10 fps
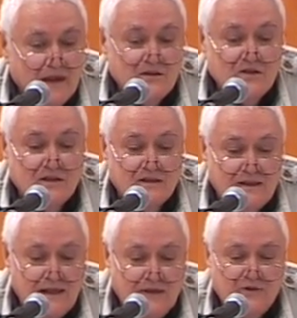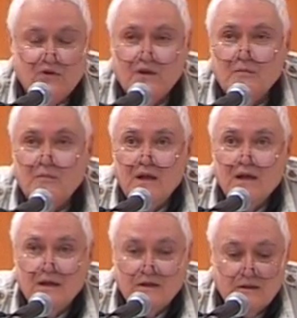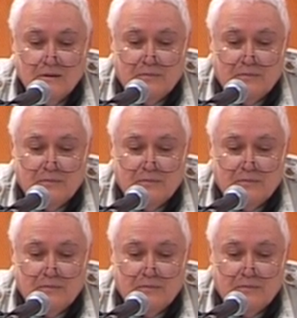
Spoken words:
to teach them to